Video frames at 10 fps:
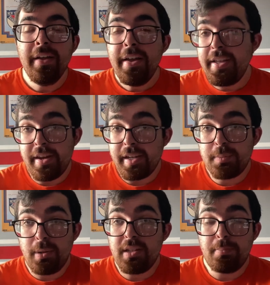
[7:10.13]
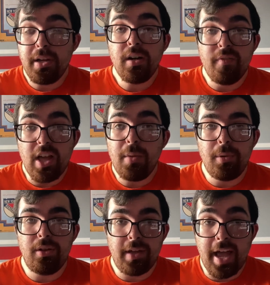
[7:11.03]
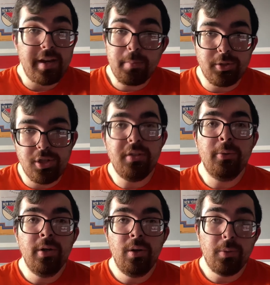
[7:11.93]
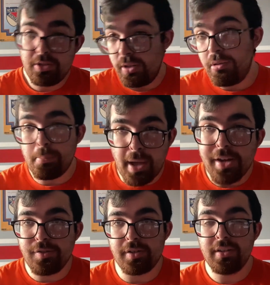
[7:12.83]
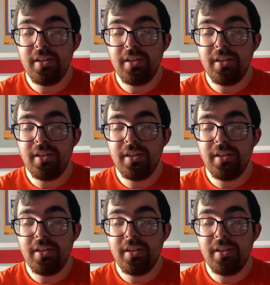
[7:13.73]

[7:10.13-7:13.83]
And the next best player available at number 2 was Nolan Patrick.